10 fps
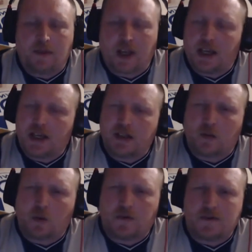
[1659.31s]
He is a
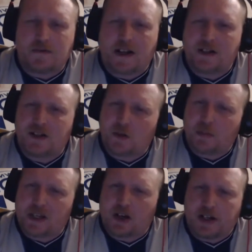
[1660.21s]
Wolves fan, so
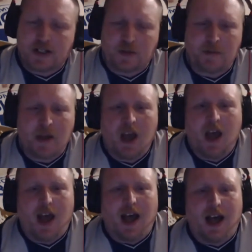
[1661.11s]
be kind to
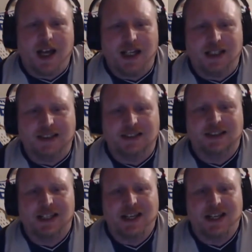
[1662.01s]
him.